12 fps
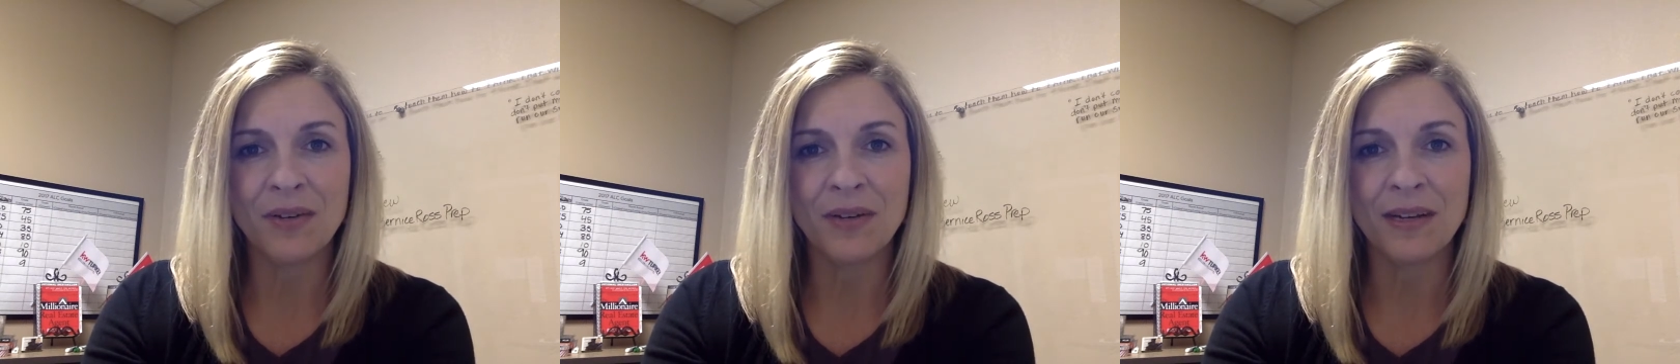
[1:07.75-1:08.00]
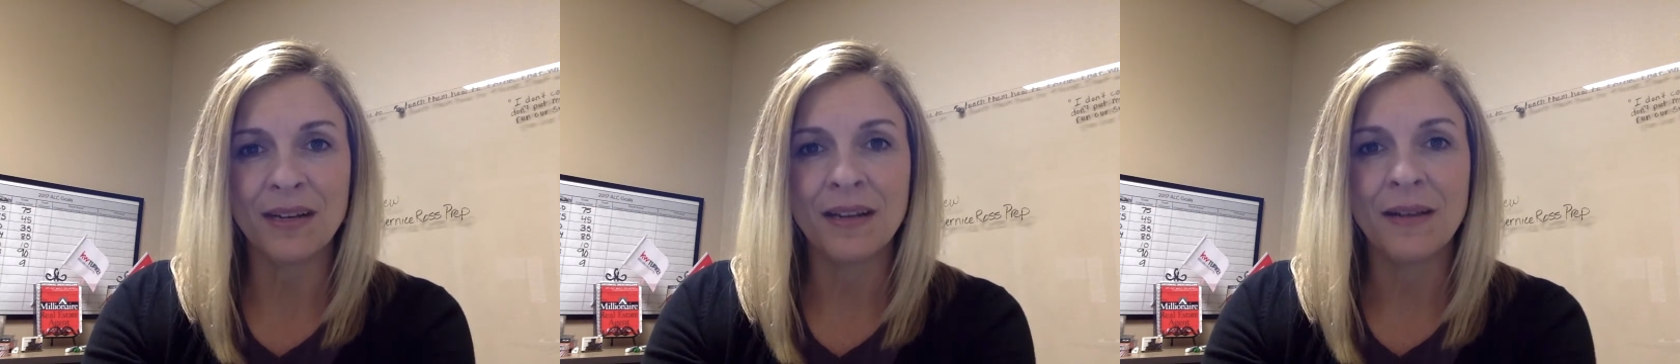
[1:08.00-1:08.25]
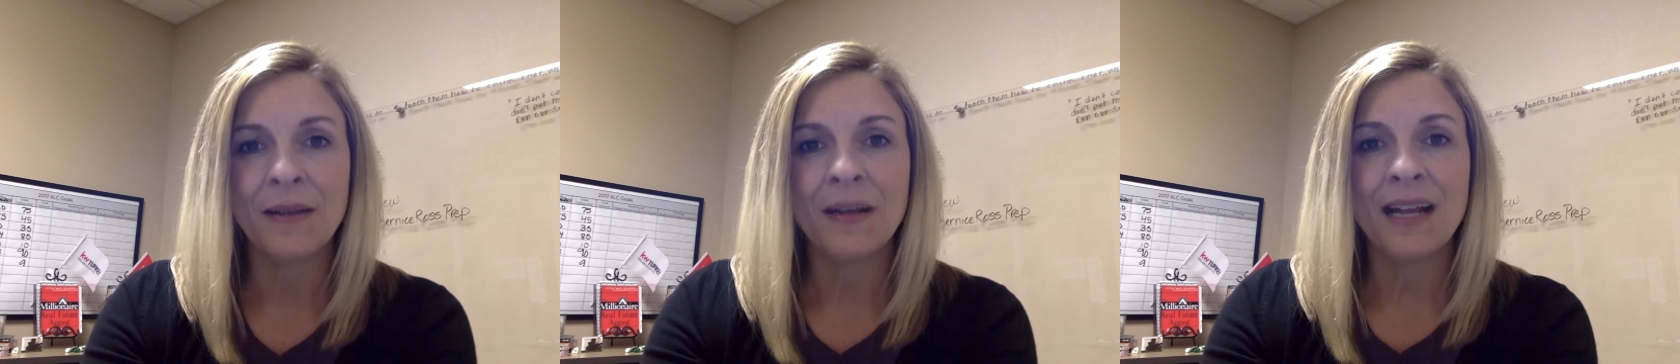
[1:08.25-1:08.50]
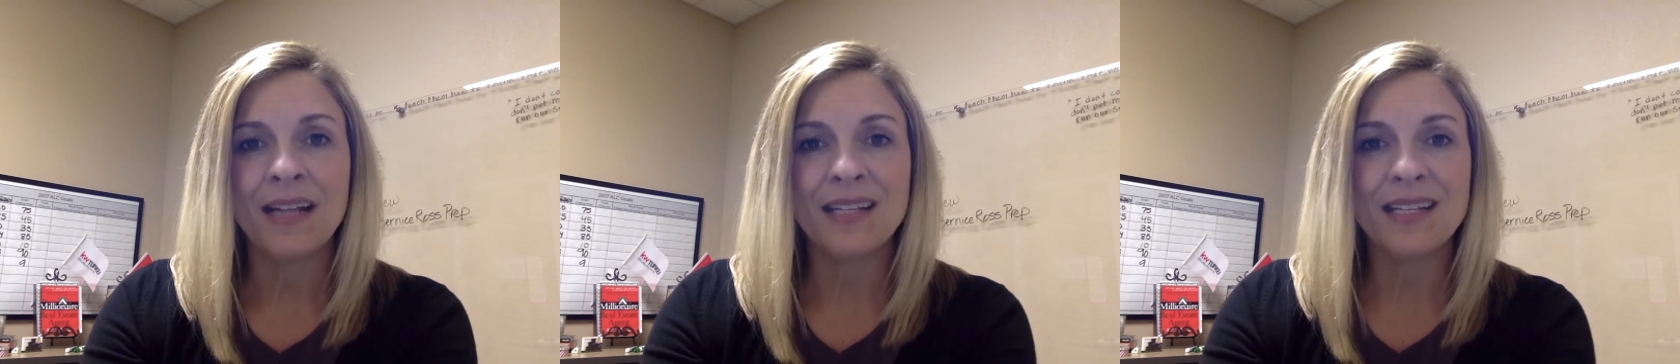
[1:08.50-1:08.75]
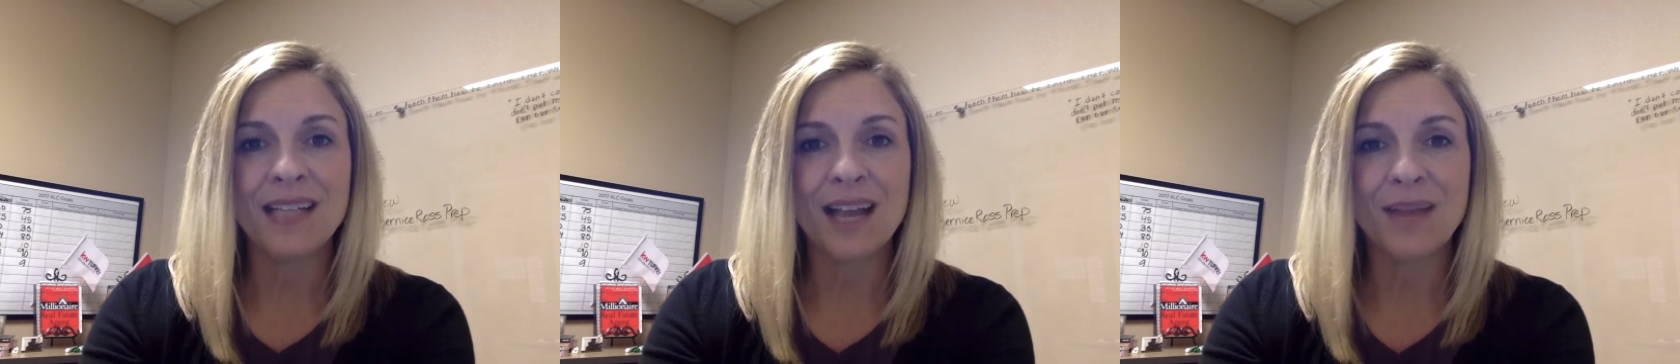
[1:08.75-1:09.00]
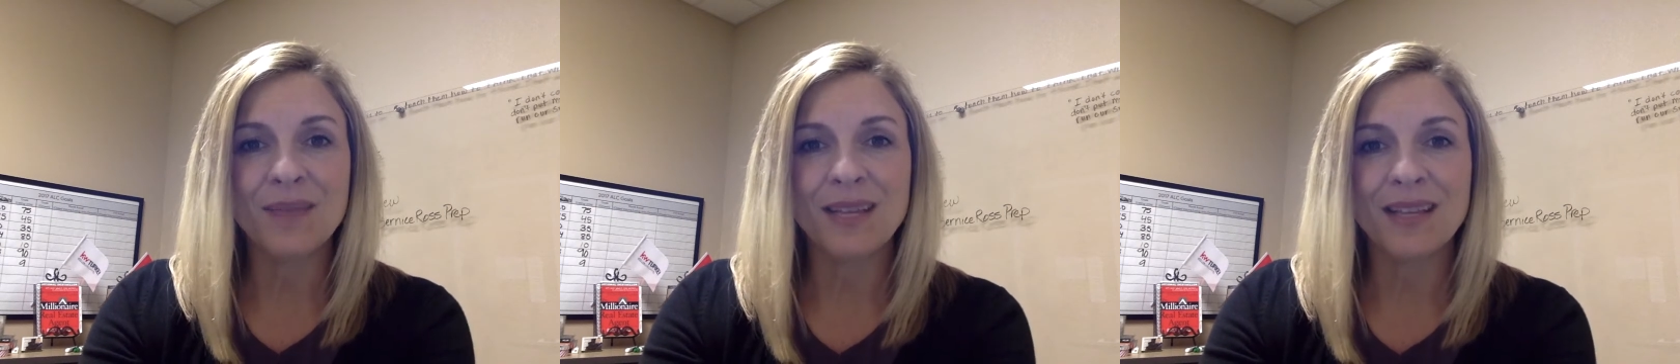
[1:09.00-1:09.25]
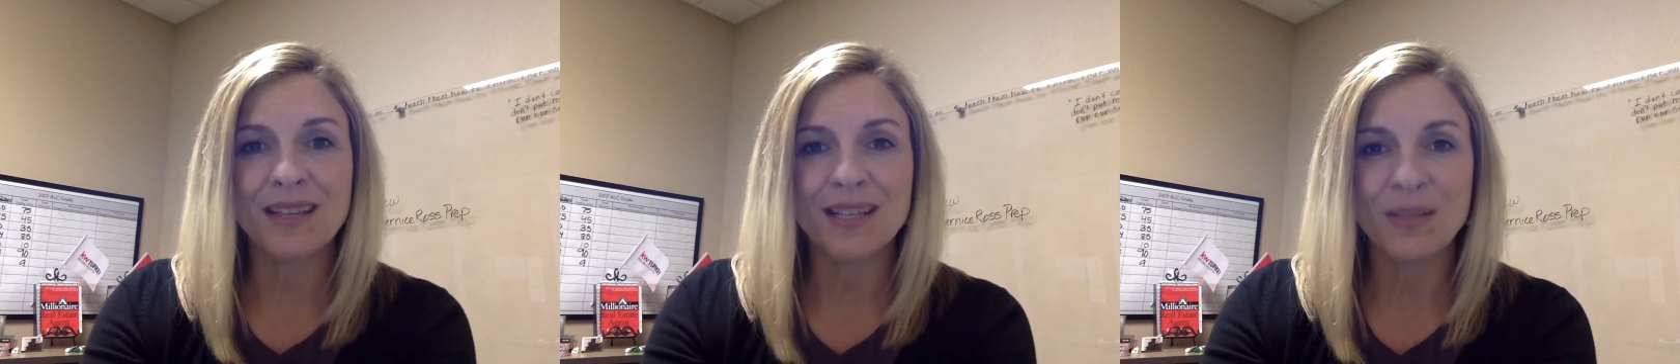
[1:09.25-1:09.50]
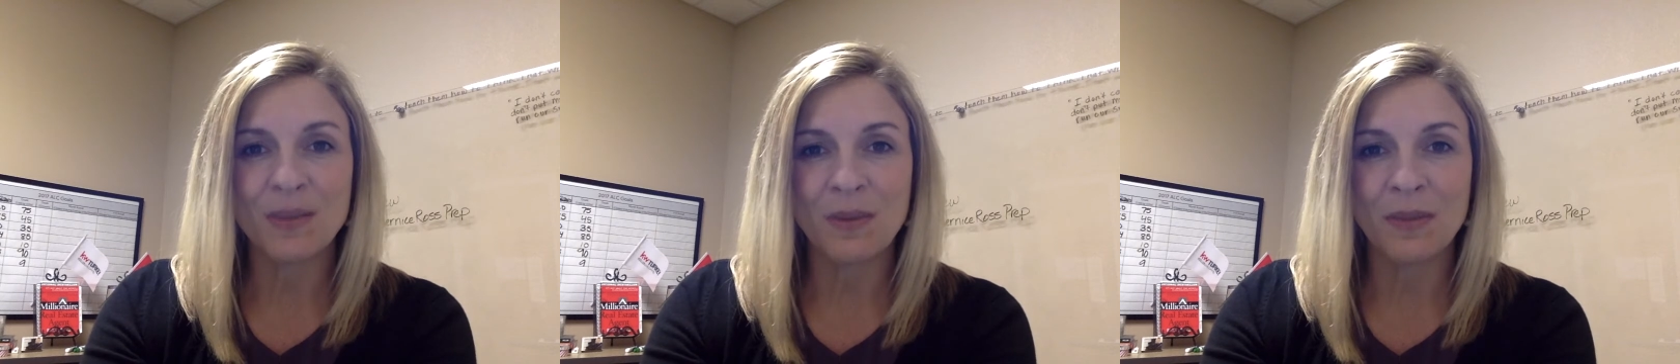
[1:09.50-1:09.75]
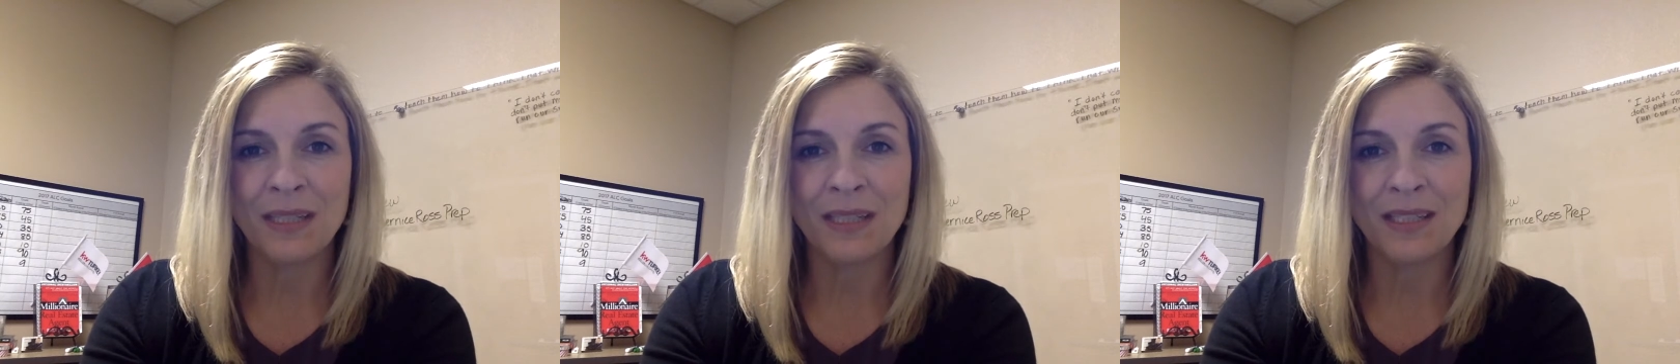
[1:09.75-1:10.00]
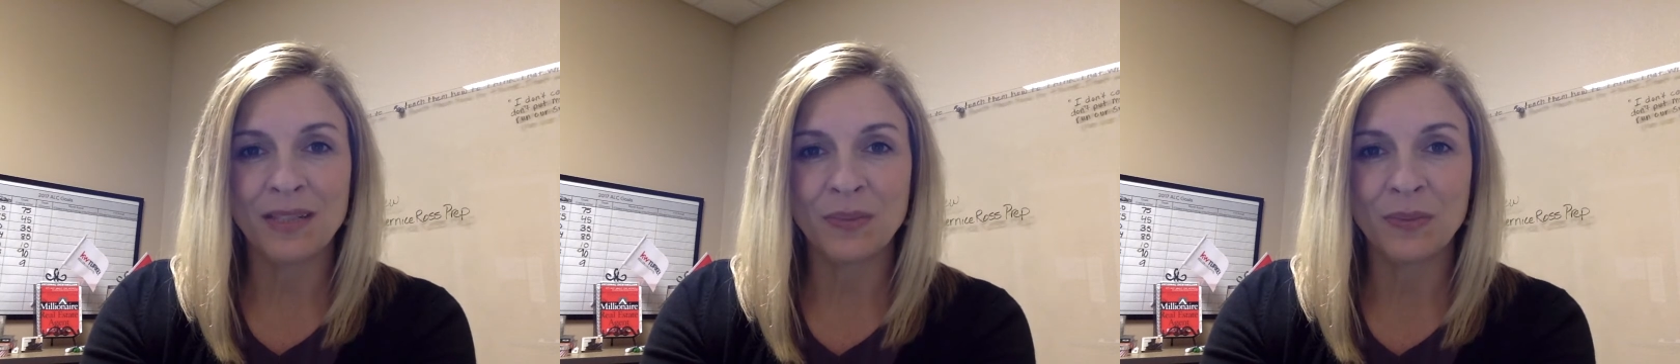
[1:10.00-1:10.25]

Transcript: And it's in times like this where we need to